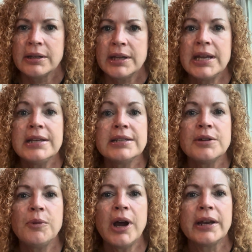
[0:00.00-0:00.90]
He
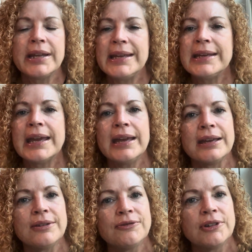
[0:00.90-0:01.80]
did what? He
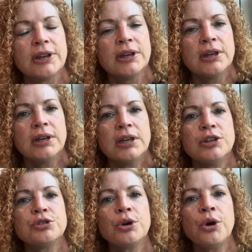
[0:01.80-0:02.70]
gave
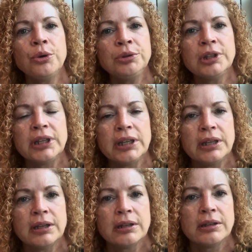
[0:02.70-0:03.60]
his
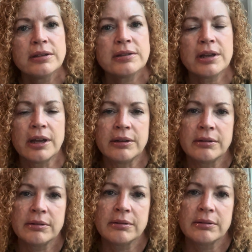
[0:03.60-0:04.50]
only son.